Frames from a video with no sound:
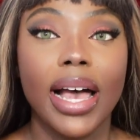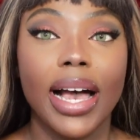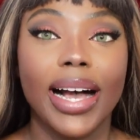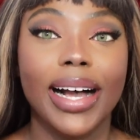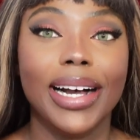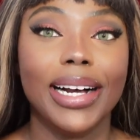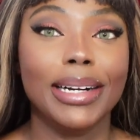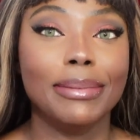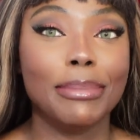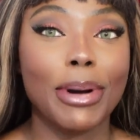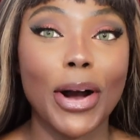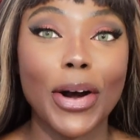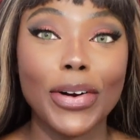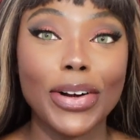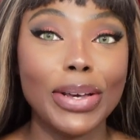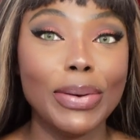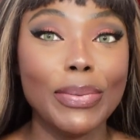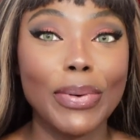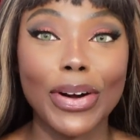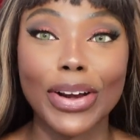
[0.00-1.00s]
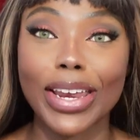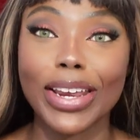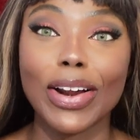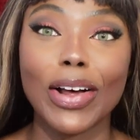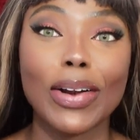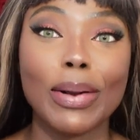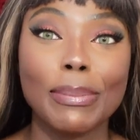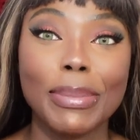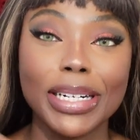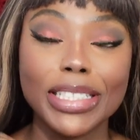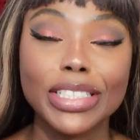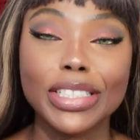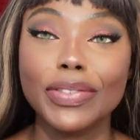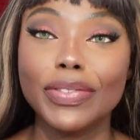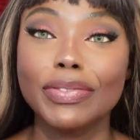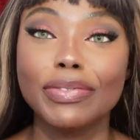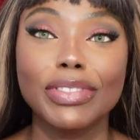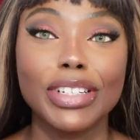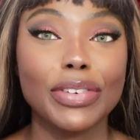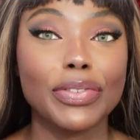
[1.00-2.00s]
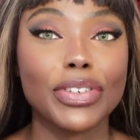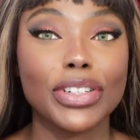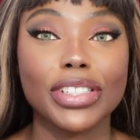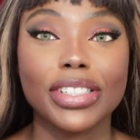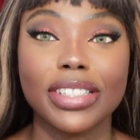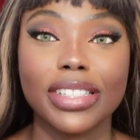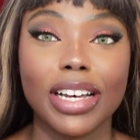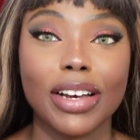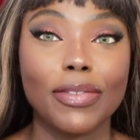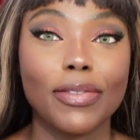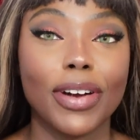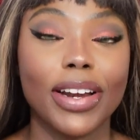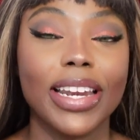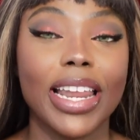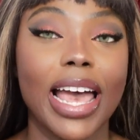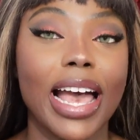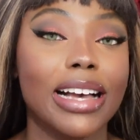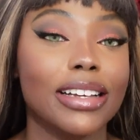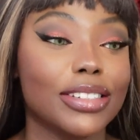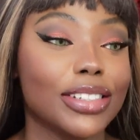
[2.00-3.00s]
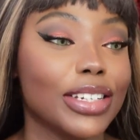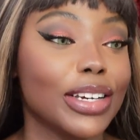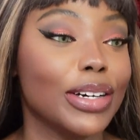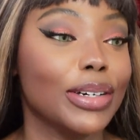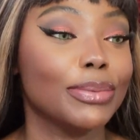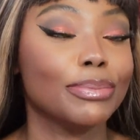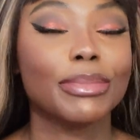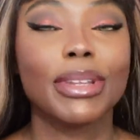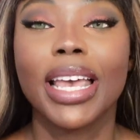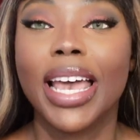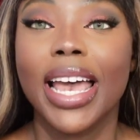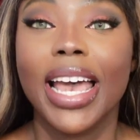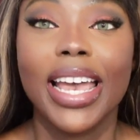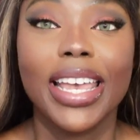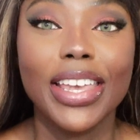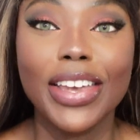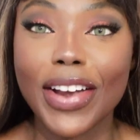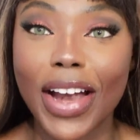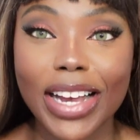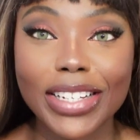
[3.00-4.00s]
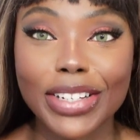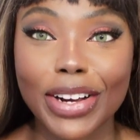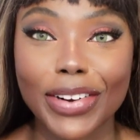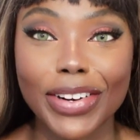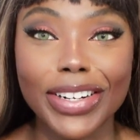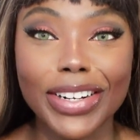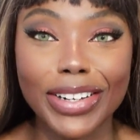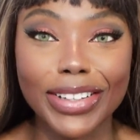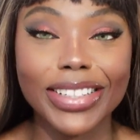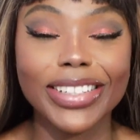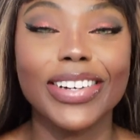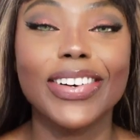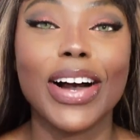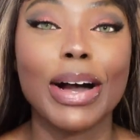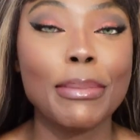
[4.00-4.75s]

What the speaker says: I'm already working on a bunch of different stuff right now, so you guys already know the deal.